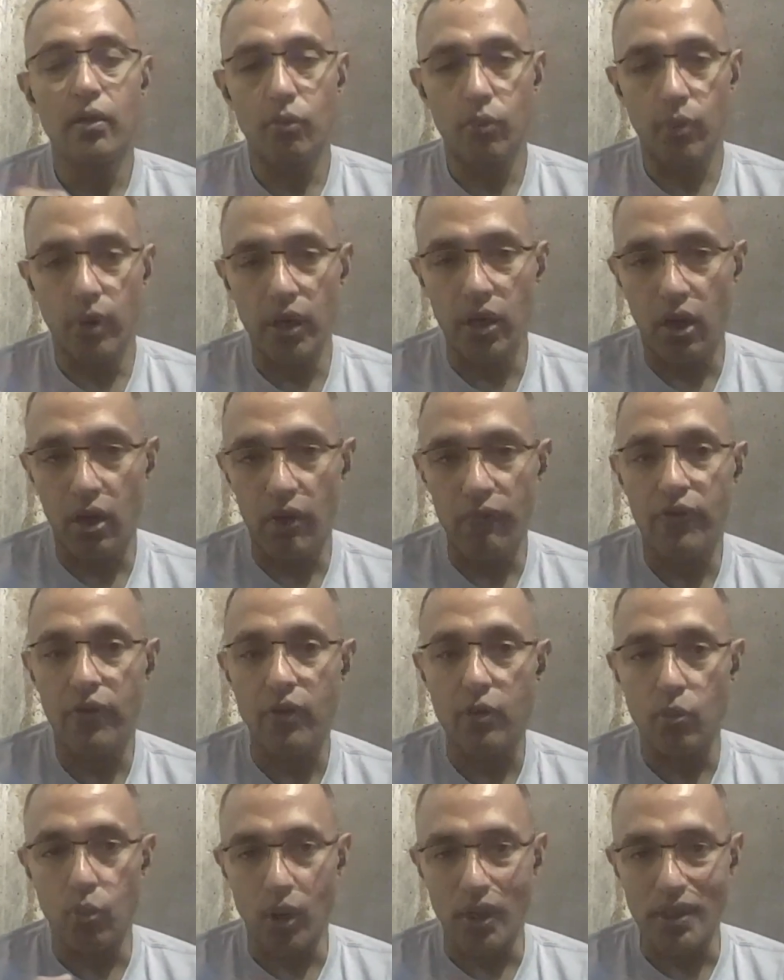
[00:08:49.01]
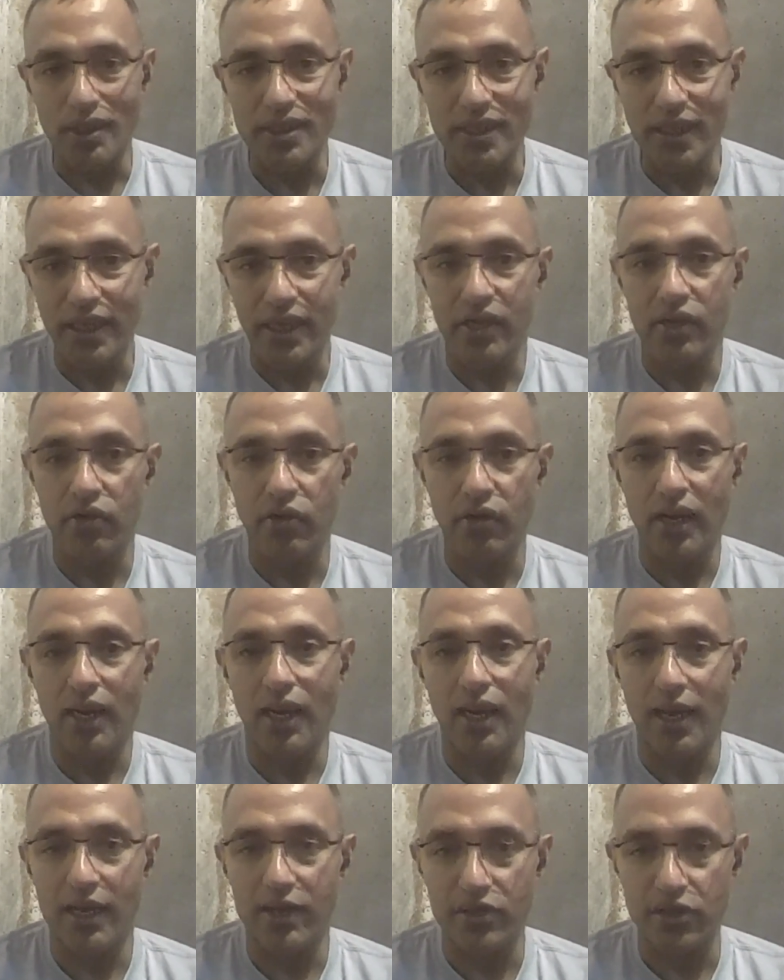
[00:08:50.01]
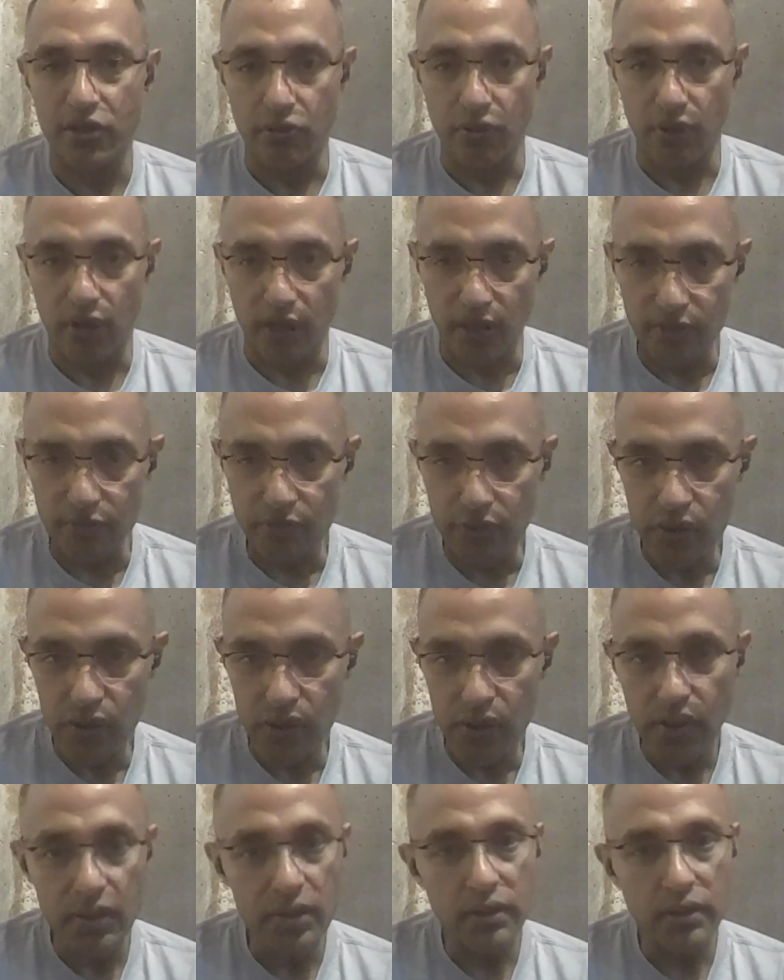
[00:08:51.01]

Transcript: we offer 1 second granularity recovery,